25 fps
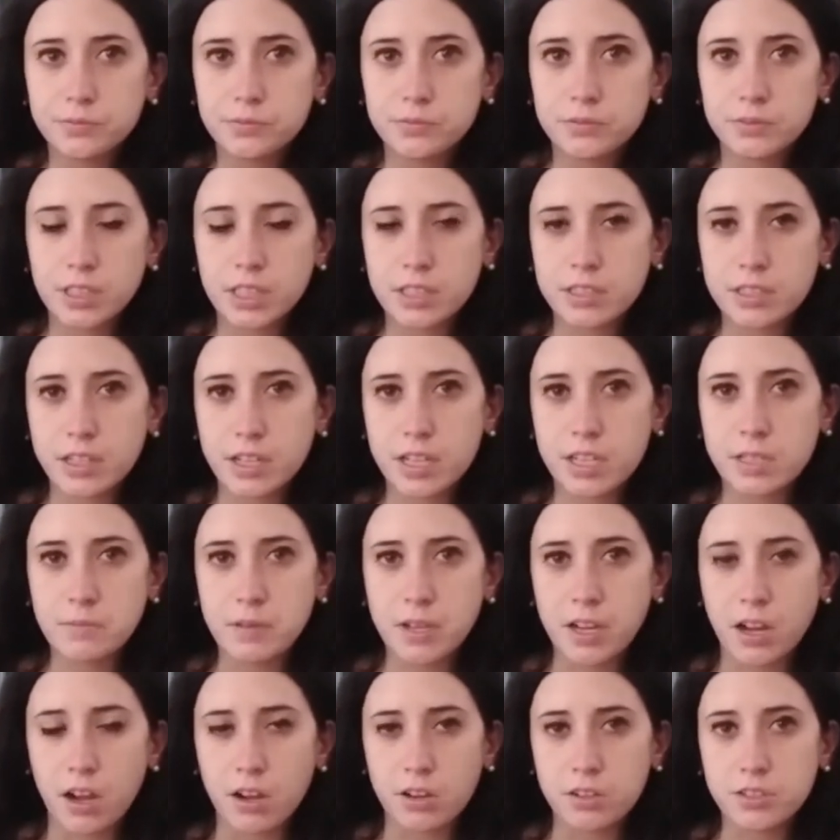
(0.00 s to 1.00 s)
because I guess
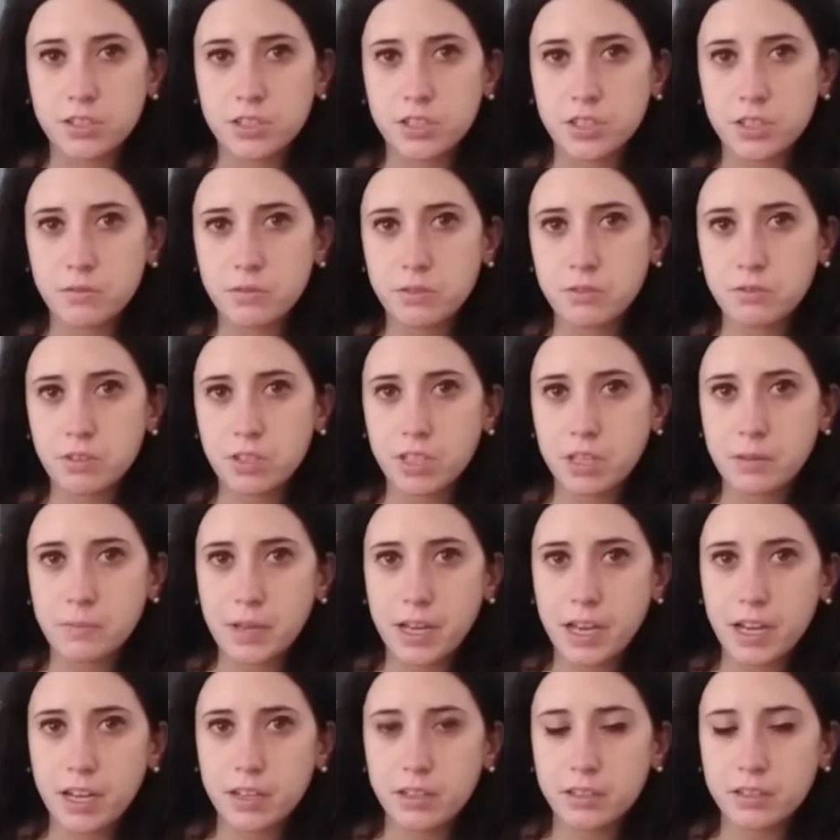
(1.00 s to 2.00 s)
my oxygen was really
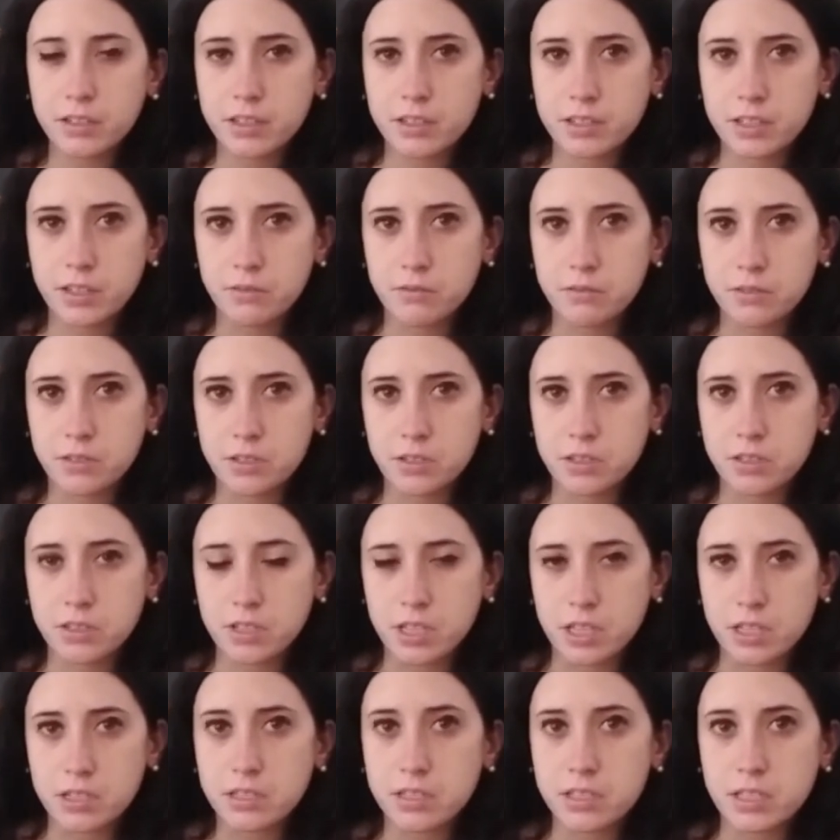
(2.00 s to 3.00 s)
bad, because I was just
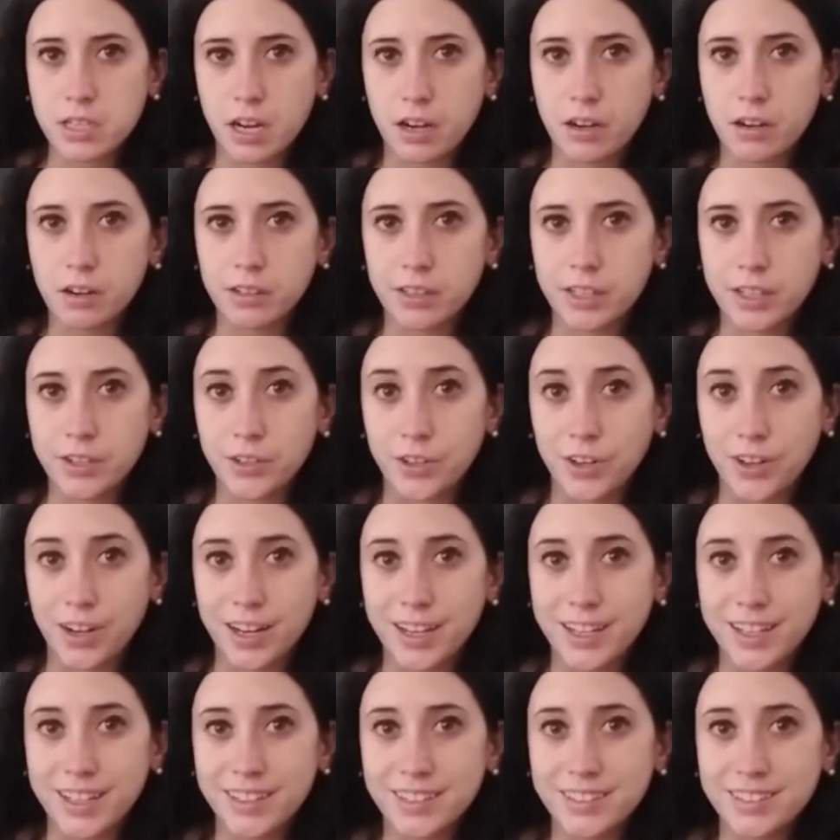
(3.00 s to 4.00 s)
hysterically
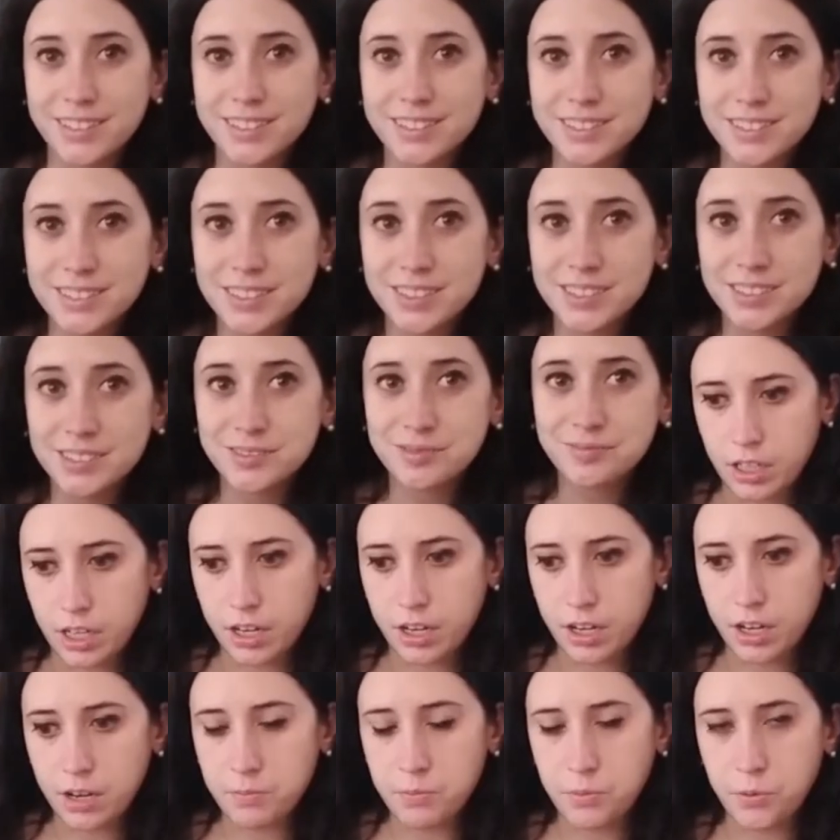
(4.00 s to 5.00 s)
crying. I
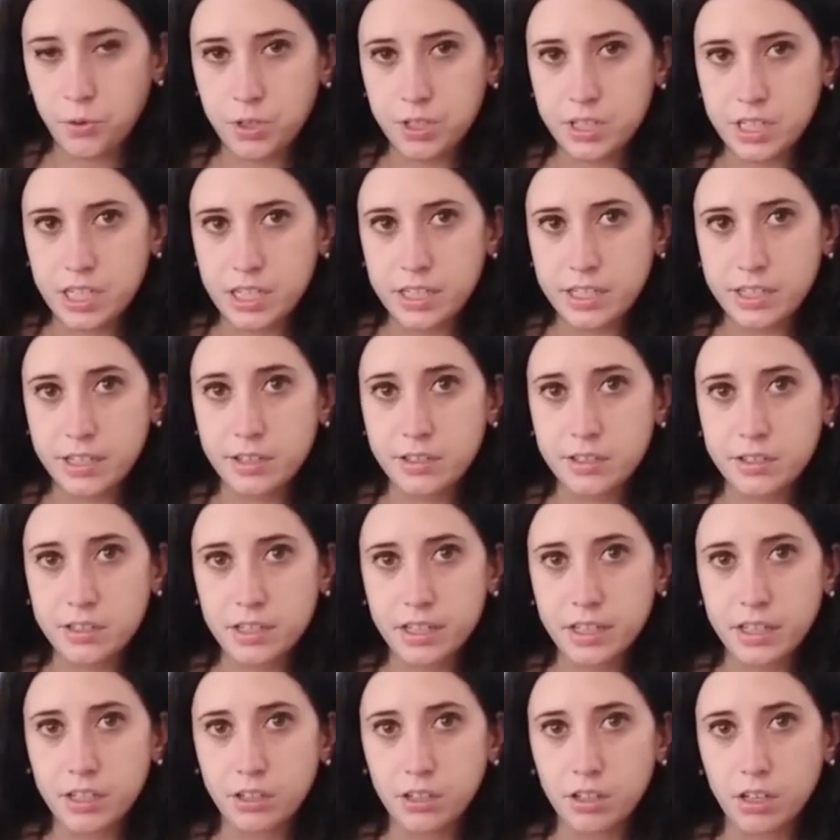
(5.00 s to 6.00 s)
got more details
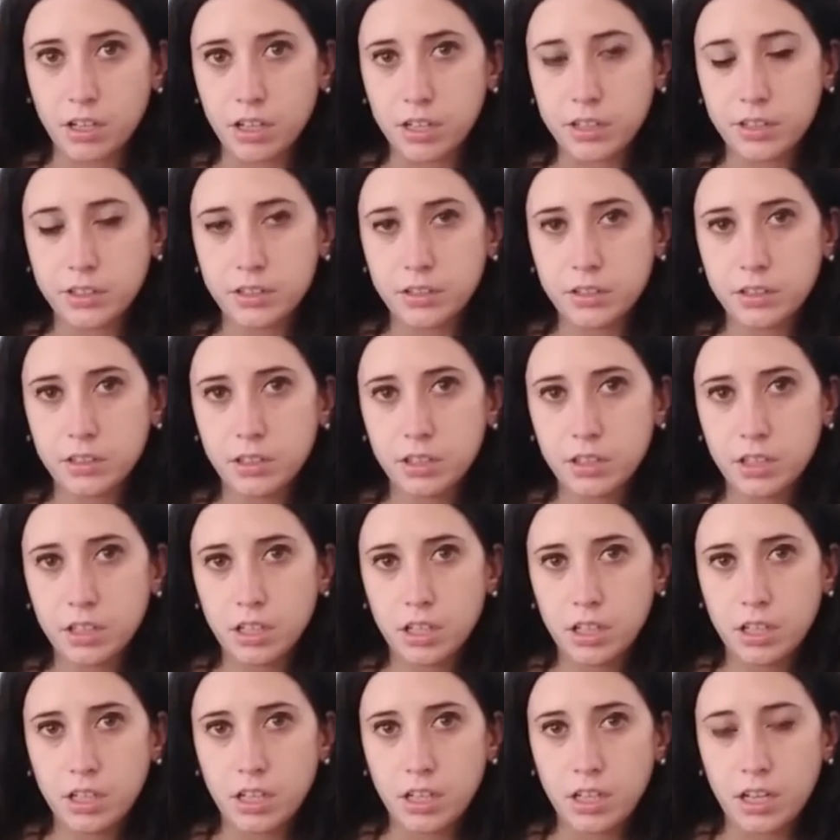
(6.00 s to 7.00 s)
later on.
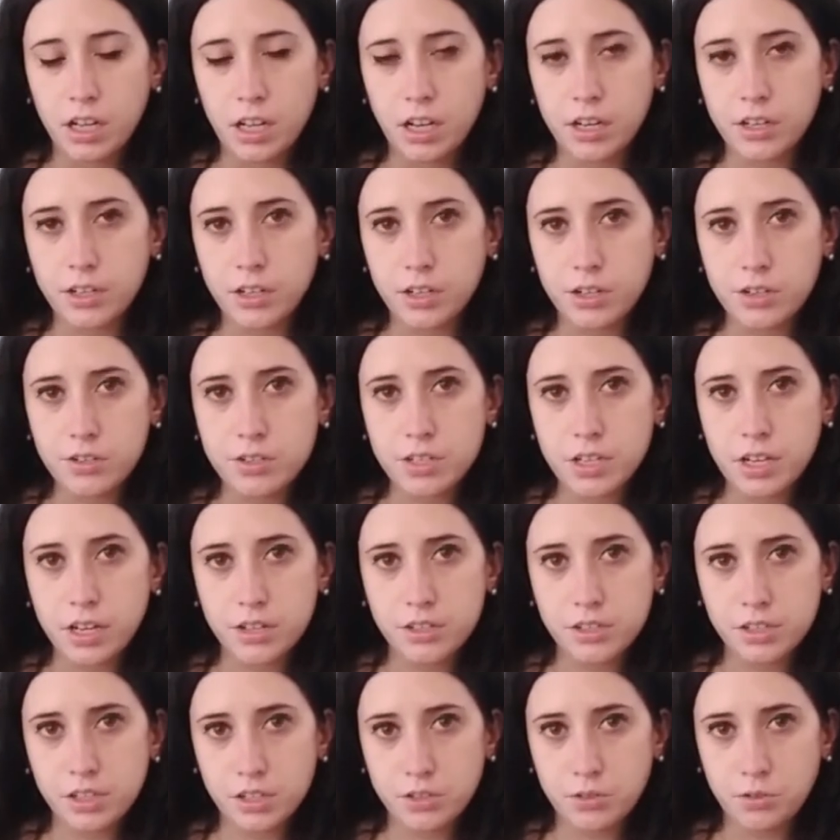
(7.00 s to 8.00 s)
A nurse
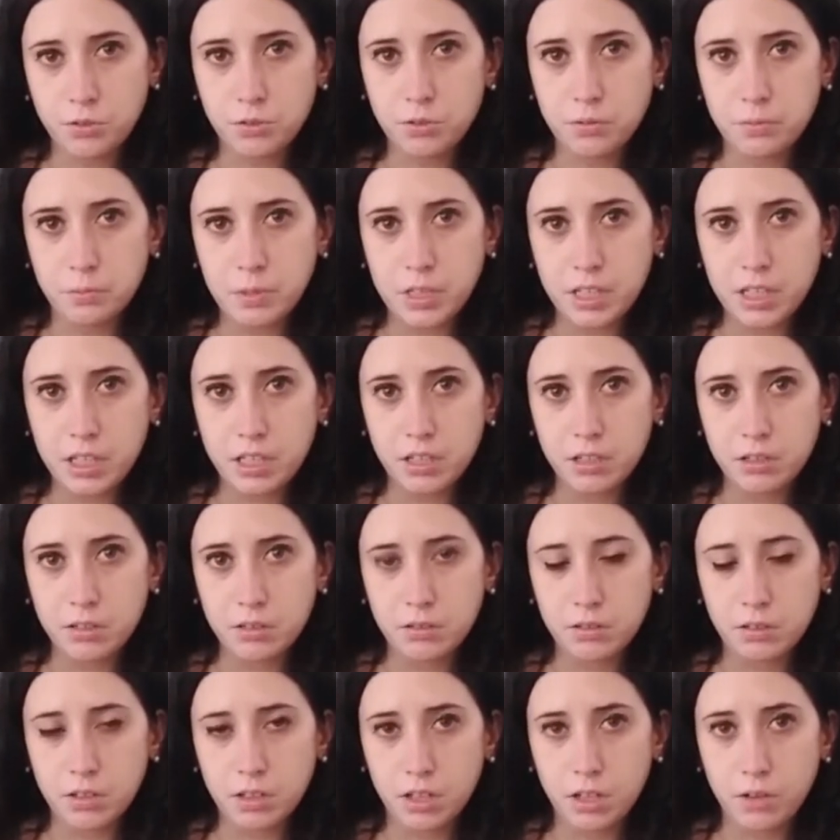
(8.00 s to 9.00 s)
actually told me
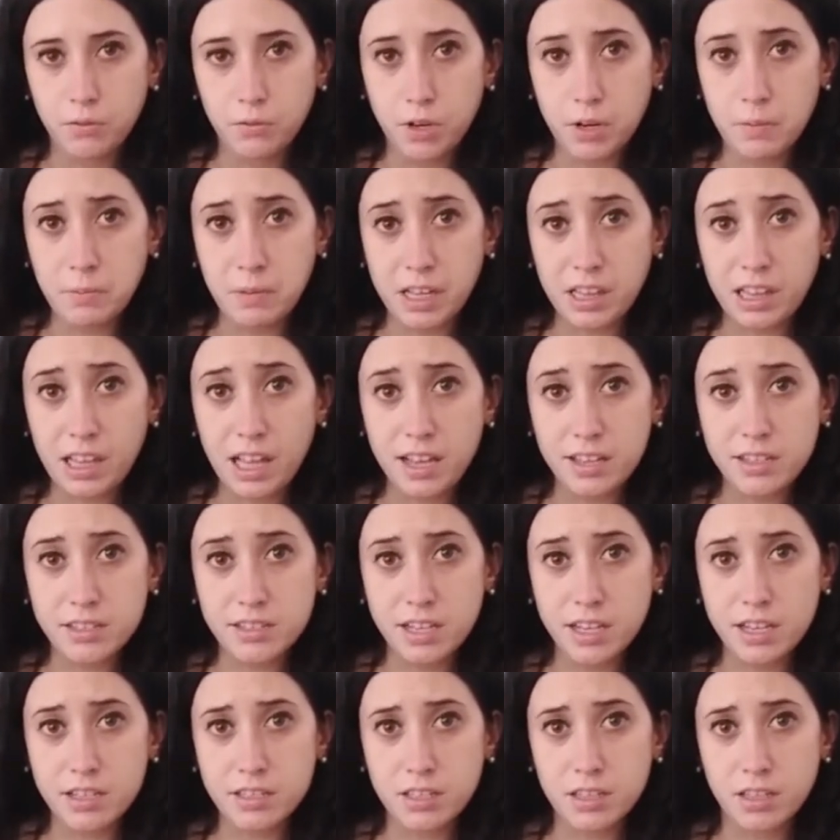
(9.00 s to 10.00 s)
on one of my last
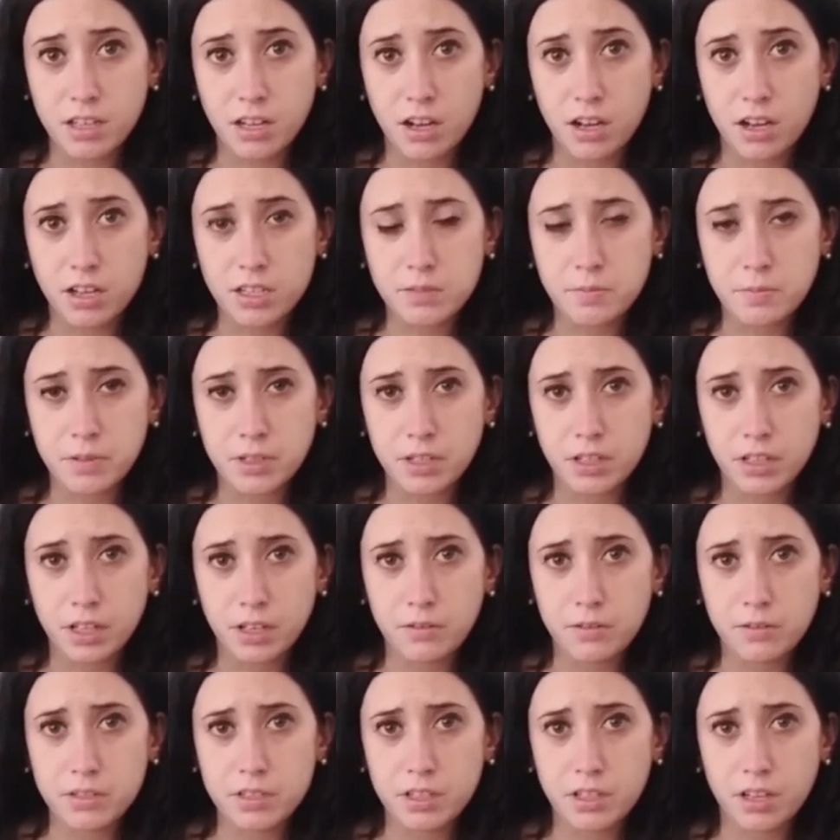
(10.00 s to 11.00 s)
days in the hospital, I
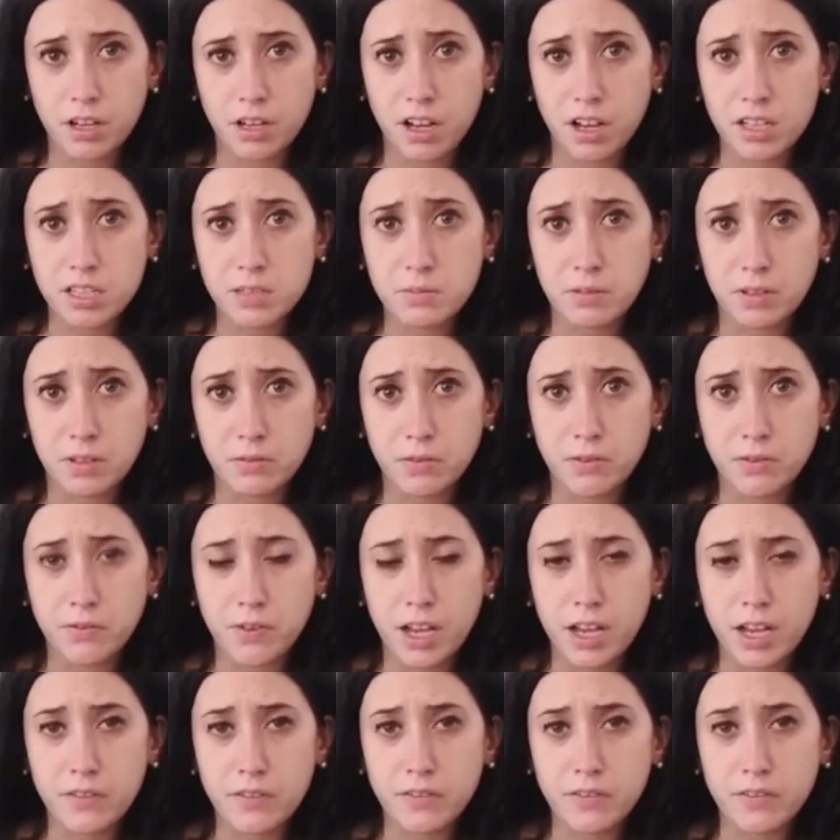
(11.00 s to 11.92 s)
was in the hospital for 5